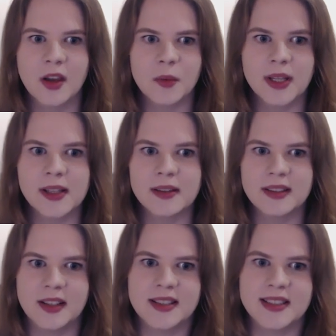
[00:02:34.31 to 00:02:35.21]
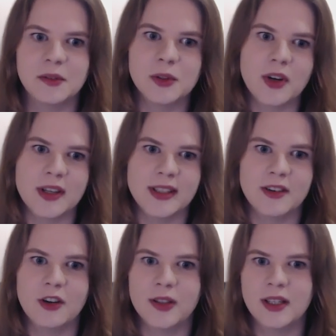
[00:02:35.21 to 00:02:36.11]
Well, there are several other
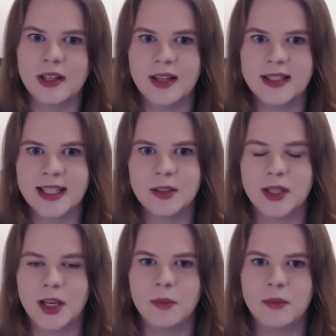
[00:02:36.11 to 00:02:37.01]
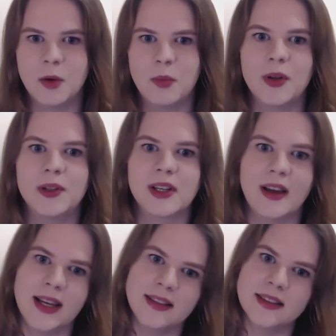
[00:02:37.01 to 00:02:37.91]
GraphQL clients out there, Apollo
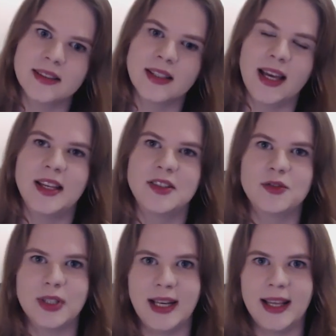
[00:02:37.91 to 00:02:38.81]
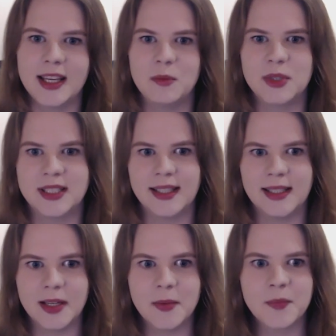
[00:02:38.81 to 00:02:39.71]
Client and Relay in
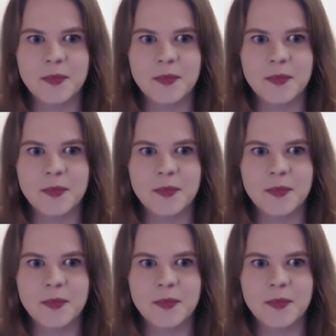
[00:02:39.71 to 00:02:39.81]
particular.